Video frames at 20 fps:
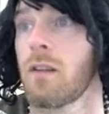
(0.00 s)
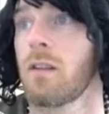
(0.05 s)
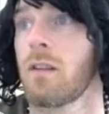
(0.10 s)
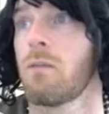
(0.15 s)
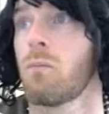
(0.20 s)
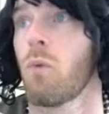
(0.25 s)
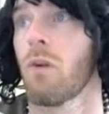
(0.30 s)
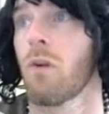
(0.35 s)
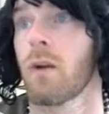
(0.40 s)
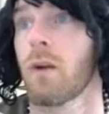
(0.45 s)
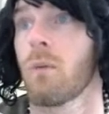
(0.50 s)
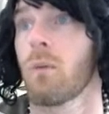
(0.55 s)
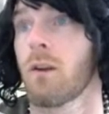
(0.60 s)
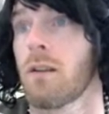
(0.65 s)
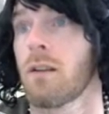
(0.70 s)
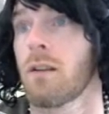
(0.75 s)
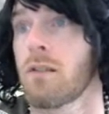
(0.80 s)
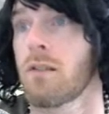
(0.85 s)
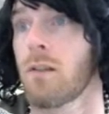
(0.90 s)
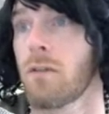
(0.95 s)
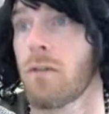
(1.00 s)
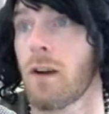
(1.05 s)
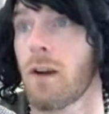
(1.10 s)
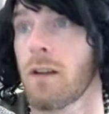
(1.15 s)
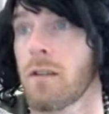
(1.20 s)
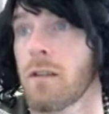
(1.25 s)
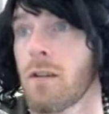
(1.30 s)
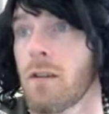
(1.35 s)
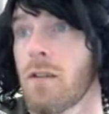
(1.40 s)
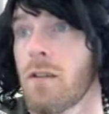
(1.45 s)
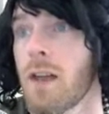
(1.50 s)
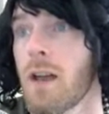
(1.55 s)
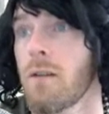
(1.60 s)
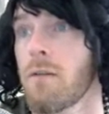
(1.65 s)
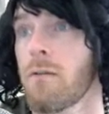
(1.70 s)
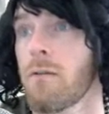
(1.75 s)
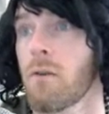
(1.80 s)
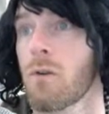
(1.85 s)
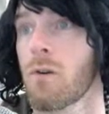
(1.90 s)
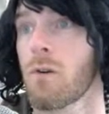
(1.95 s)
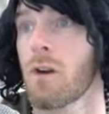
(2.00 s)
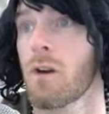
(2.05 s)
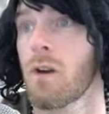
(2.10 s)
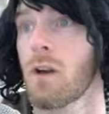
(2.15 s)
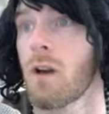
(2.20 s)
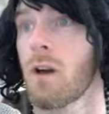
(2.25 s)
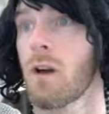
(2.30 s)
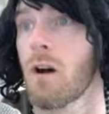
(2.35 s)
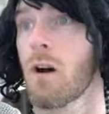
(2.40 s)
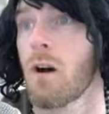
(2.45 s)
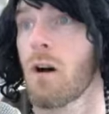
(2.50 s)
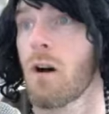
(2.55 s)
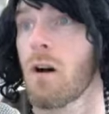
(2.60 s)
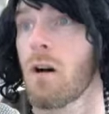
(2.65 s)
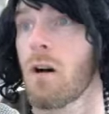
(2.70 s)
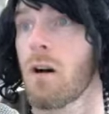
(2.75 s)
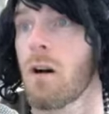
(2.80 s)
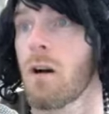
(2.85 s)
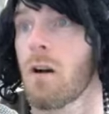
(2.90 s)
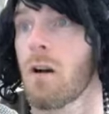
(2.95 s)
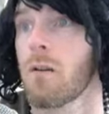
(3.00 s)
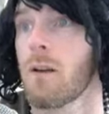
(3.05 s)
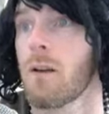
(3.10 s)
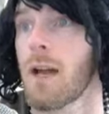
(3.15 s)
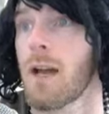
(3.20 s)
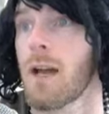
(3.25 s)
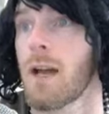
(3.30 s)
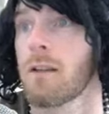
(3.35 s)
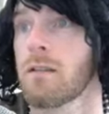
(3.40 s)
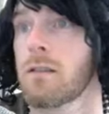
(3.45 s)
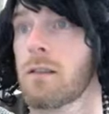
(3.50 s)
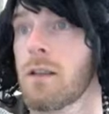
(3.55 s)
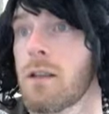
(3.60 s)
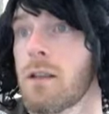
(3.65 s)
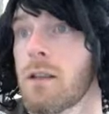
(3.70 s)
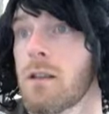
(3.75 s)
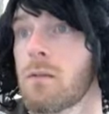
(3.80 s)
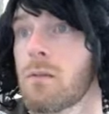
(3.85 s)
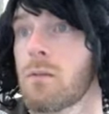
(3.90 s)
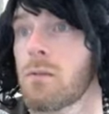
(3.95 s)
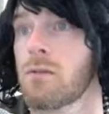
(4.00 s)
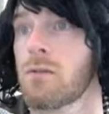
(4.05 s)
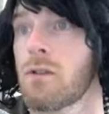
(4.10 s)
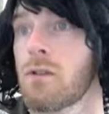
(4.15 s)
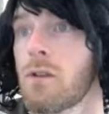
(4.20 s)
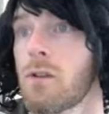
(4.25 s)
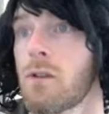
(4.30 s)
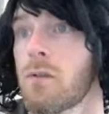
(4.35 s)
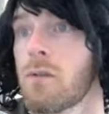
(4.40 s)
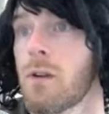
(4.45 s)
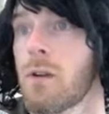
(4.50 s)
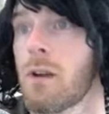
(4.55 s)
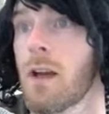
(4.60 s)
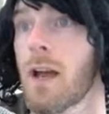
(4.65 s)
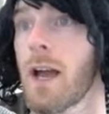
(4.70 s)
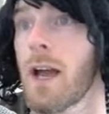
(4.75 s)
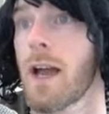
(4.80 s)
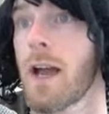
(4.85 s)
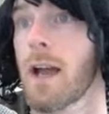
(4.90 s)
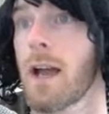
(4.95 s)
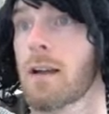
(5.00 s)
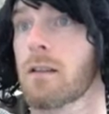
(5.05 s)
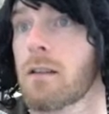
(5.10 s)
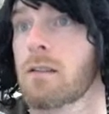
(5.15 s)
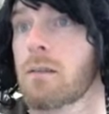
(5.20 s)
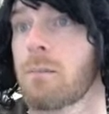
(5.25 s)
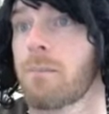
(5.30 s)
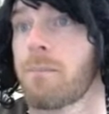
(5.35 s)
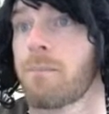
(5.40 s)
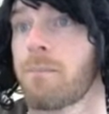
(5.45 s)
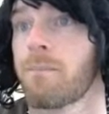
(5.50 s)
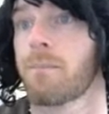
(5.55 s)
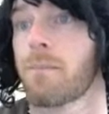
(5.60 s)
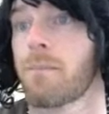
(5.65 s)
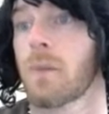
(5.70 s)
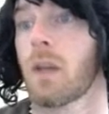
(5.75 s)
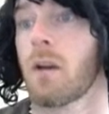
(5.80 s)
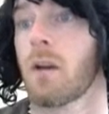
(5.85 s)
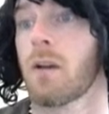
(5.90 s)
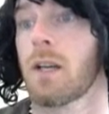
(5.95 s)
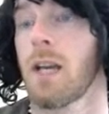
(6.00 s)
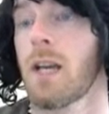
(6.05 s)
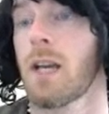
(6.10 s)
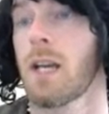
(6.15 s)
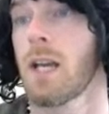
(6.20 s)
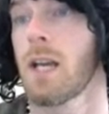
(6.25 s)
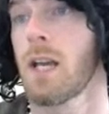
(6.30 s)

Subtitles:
what they wanted us to find. So therefore, ROS equals 2x. Okay?